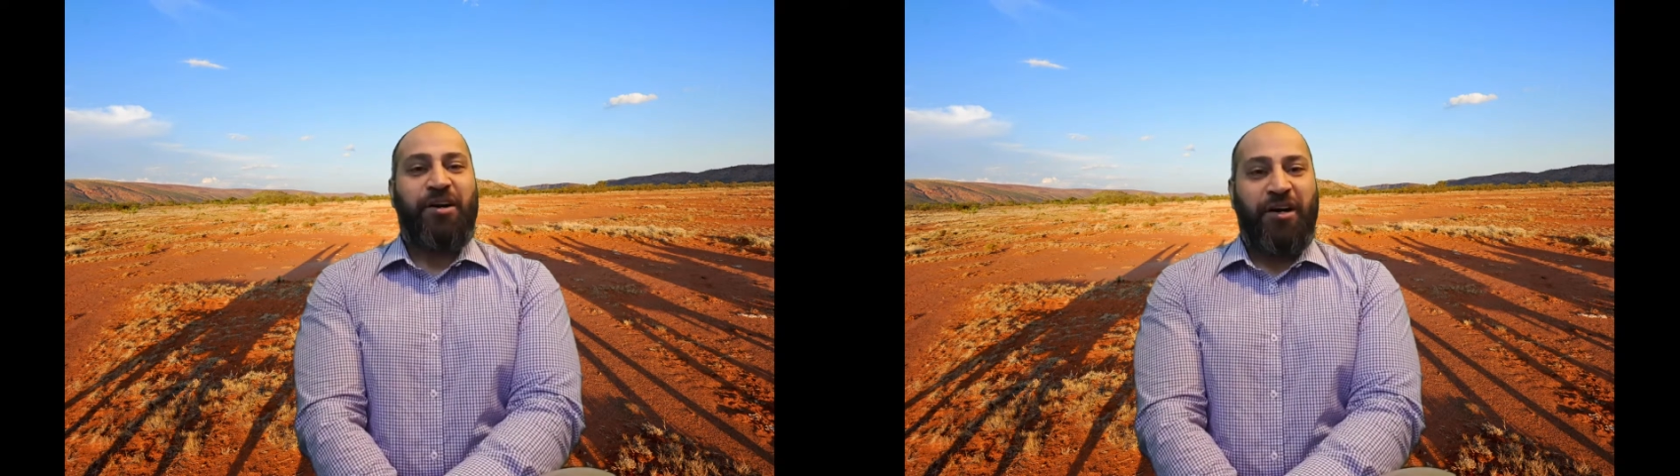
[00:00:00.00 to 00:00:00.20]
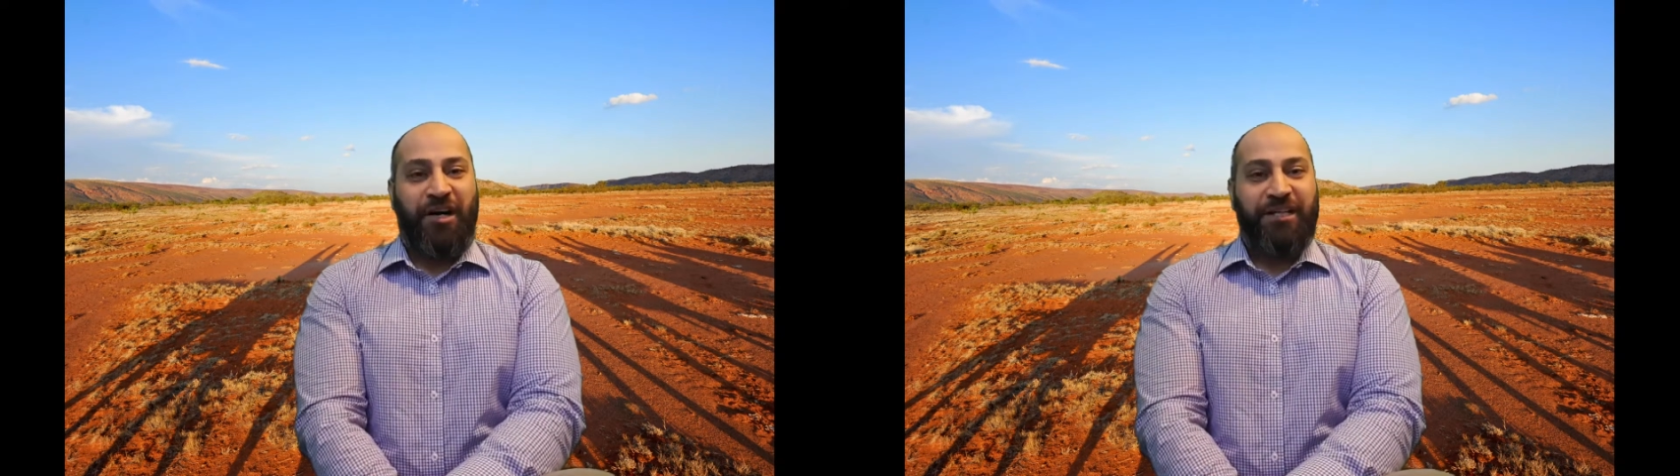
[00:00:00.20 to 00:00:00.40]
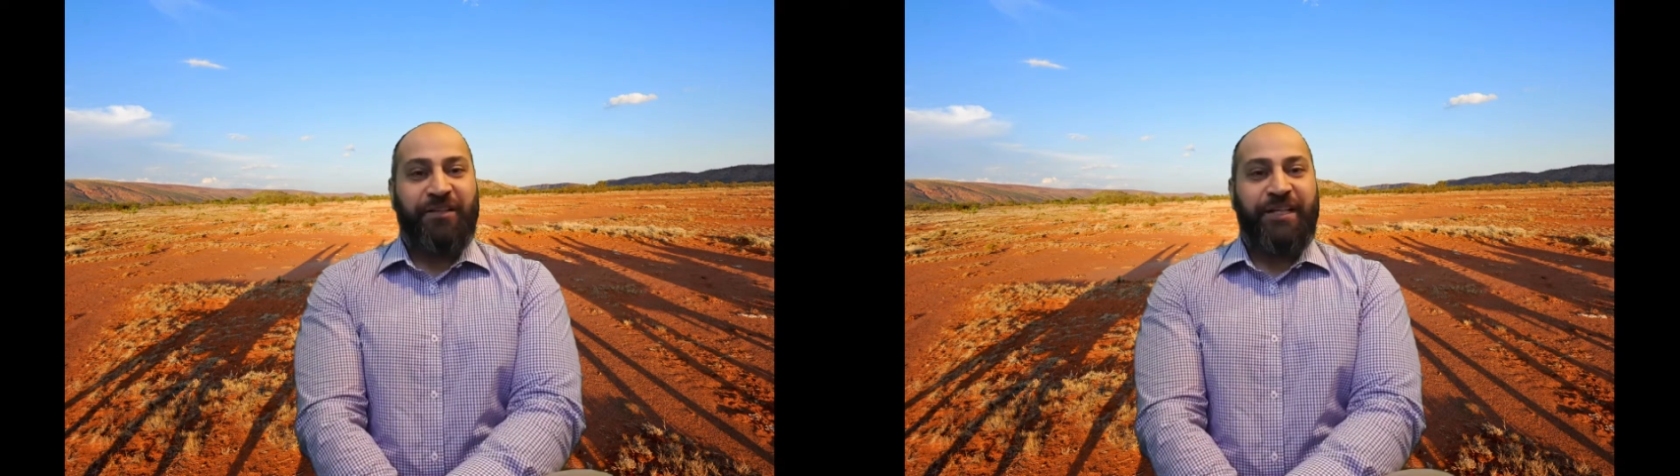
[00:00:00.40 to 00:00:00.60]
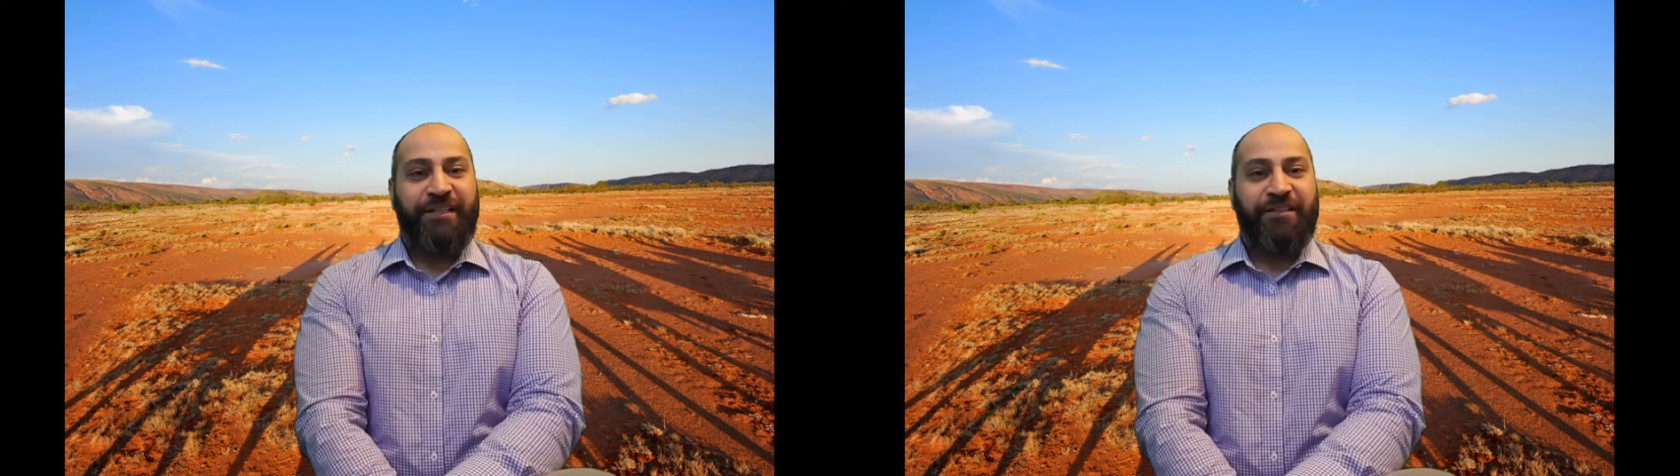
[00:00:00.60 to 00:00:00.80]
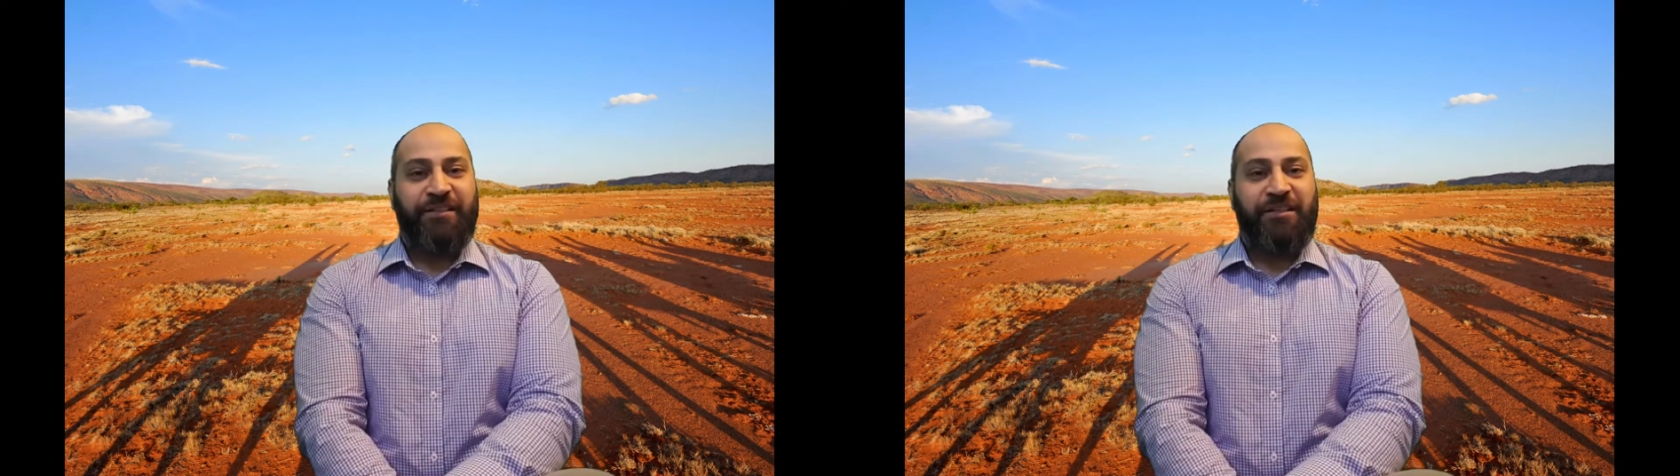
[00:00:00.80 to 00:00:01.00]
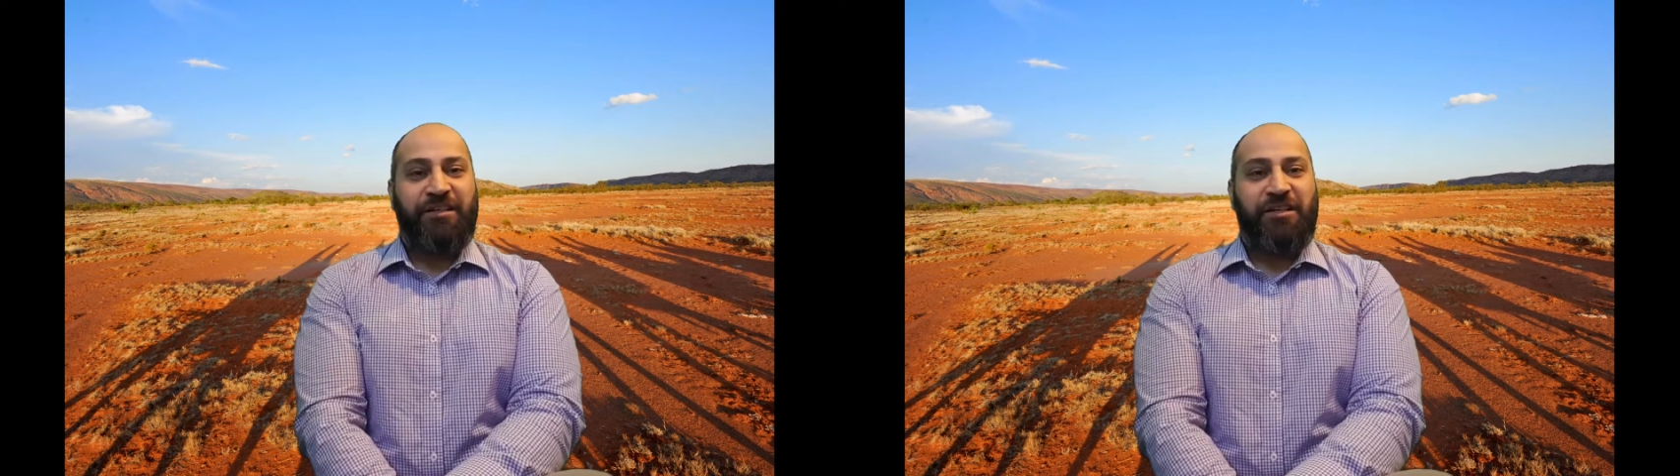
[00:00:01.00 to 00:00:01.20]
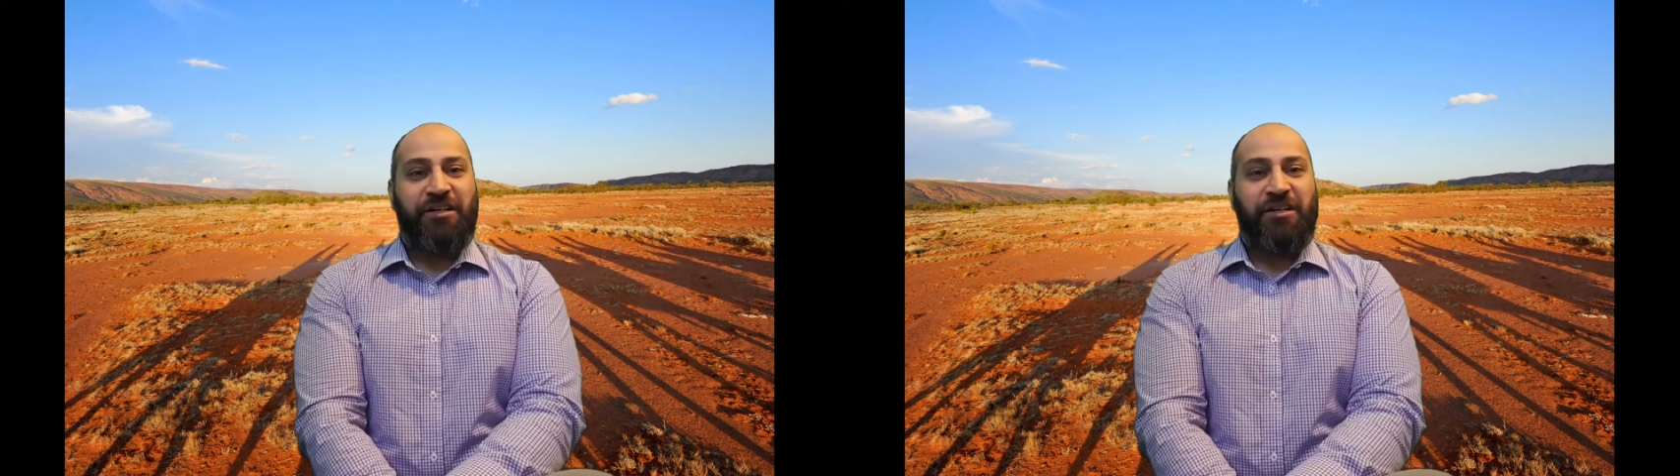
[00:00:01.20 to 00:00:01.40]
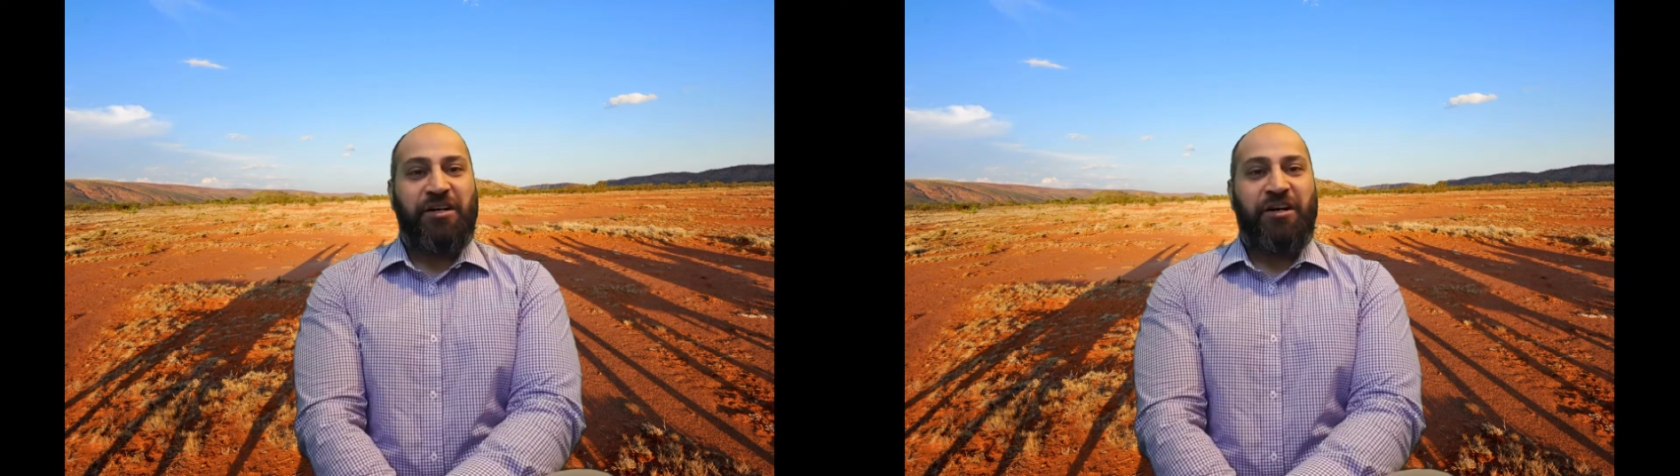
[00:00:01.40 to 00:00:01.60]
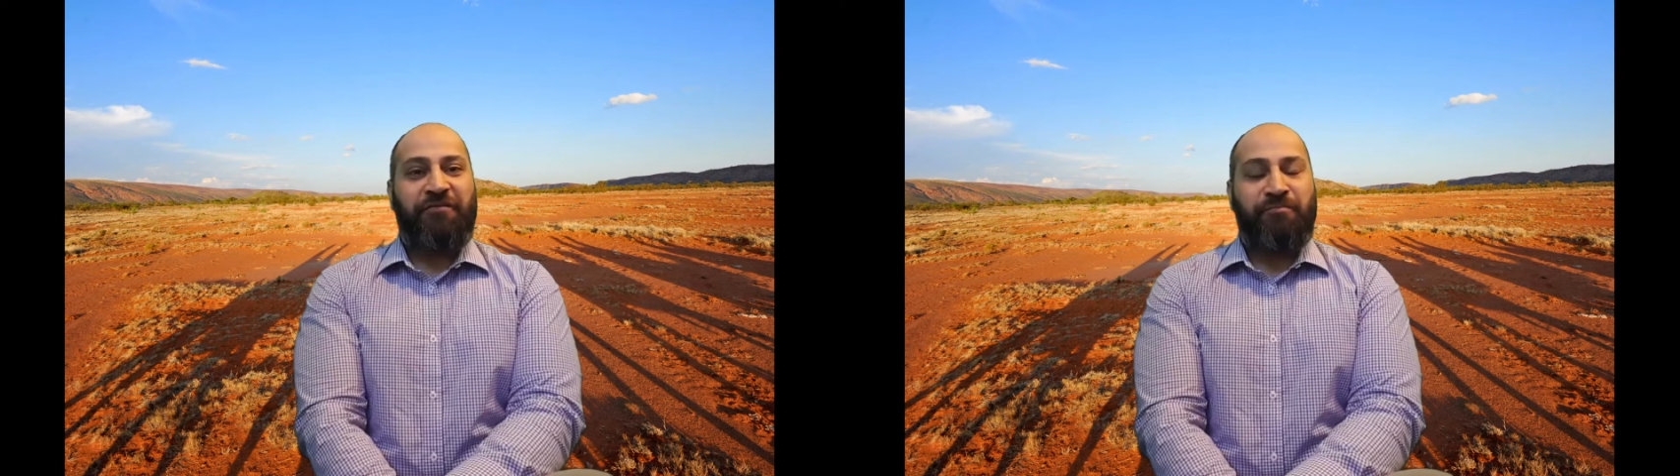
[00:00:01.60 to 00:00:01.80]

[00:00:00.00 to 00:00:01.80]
highlight of